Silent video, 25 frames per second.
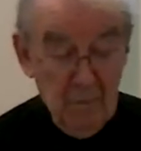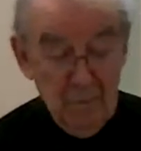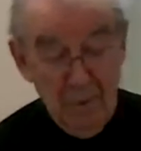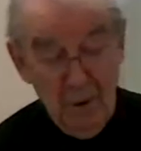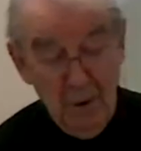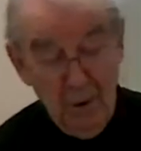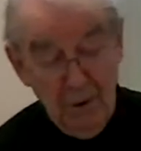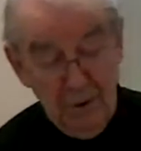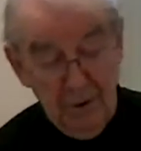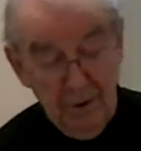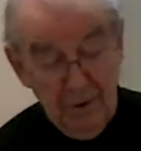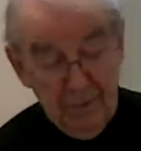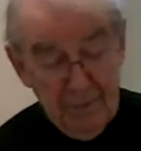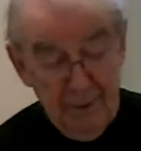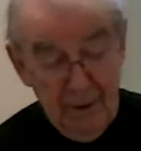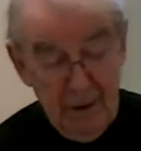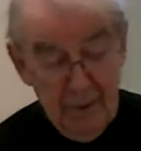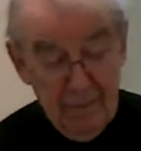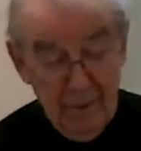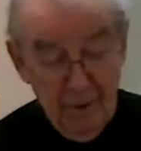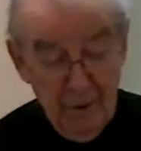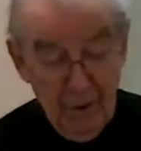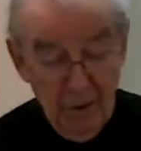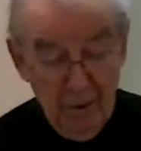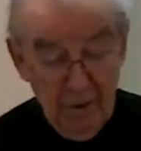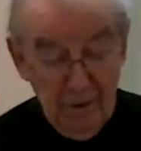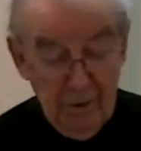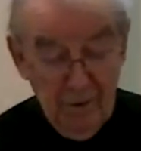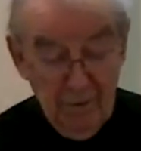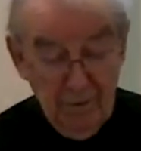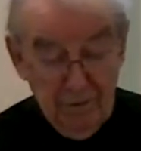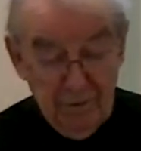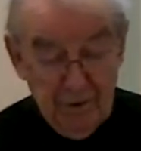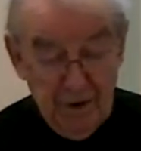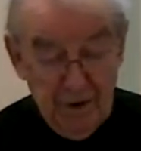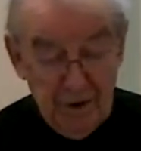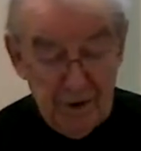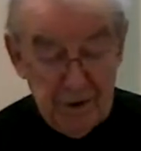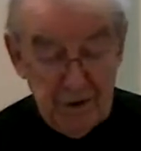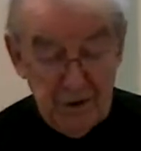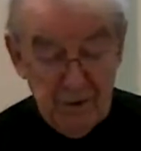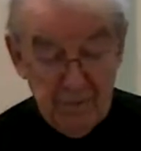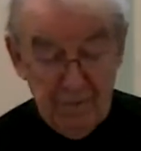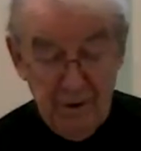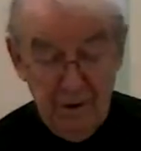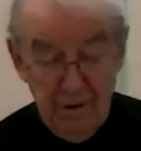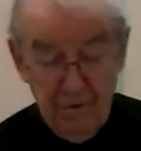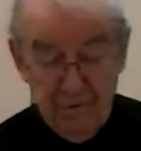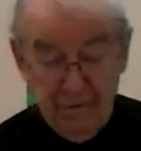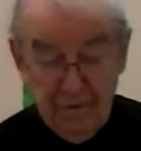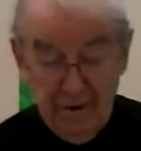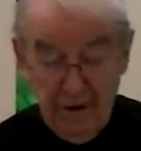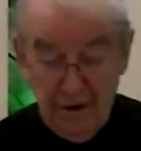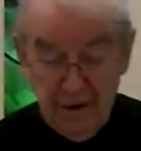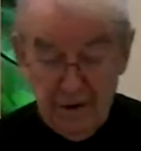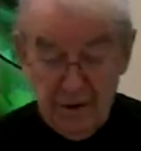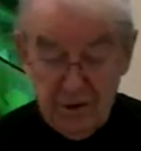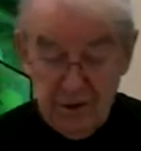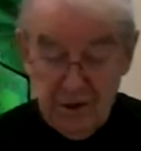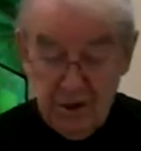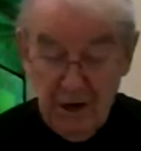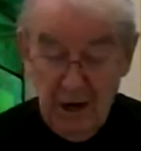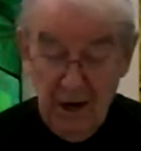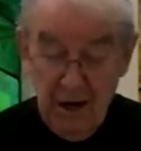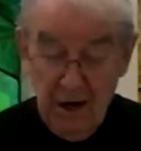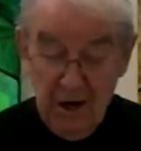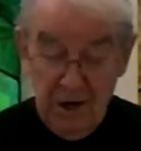bone of my bone and flesh of my flesh.